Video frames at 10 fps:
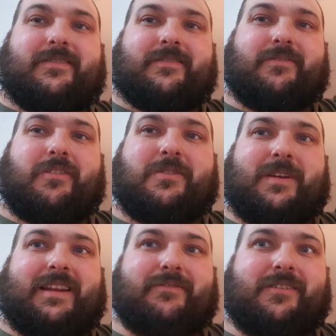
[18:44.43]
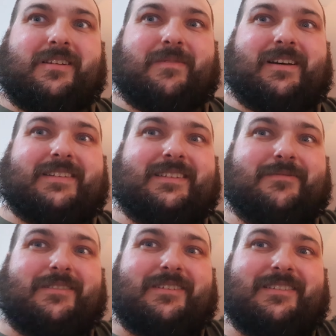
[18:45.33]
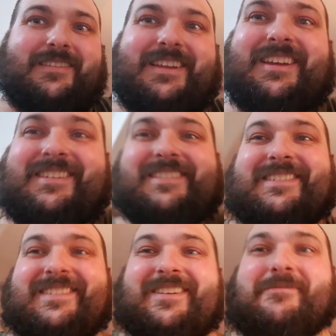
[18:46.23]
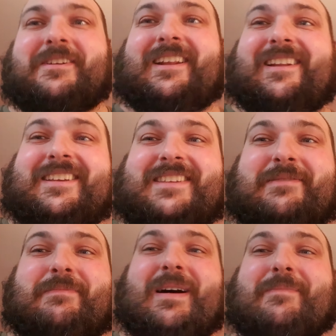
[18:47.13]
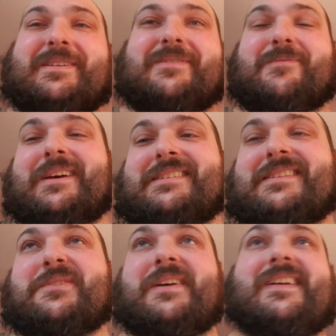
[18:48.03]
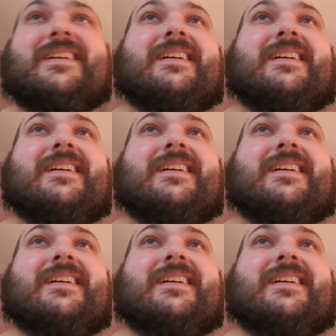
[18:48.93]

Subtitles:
very quickly forgot about it when I realised there might be another way to do it.